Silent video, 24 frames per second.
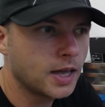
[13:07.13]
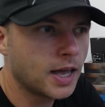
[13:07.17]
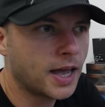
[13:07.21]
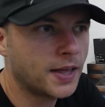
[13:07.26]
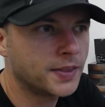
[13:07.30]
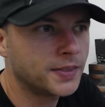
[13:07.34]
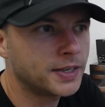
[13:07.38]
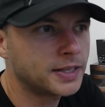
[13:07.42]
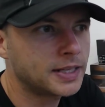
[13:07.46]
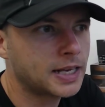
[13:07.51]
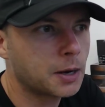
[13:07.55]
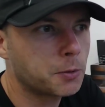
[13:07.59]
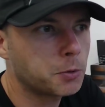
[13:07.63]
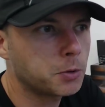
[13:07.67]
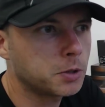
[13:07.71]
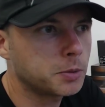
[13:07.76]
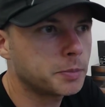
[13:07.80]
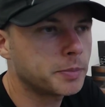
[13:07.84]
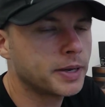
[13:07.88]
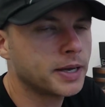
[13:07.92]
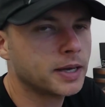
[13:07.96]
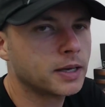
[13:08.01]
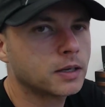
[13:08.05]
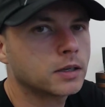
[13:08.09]
and then I will
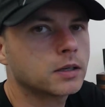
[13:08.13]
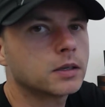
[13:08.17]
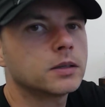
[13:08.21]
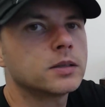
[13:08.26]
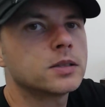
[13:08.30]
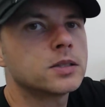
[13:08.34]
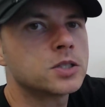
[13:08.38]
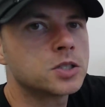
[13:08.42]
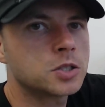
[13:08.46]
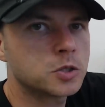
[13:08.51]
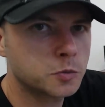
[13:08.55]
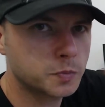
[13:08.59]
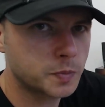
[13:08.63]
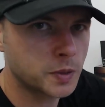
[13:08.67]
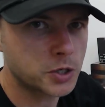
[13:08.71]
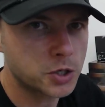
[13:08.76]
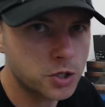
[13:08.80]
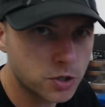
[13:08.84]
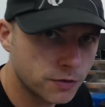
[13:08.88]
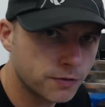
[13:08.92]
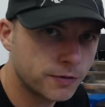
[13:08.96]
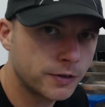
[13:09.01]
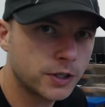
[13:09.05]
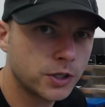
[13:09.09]
make a
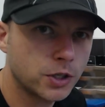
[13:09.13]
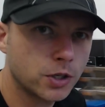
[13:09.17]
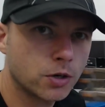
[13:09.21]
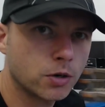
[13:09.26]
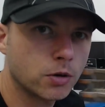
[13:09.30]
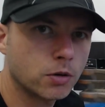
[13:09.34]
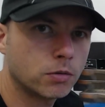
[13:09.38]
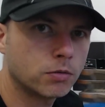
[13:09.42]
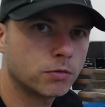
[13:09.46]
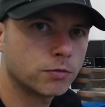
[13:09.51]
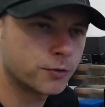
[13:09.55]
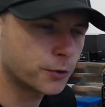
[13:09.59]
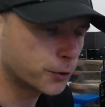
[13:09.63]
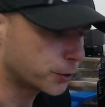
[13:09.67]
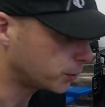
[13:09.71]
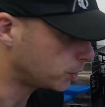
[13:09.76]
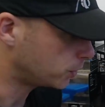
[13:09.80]
special video for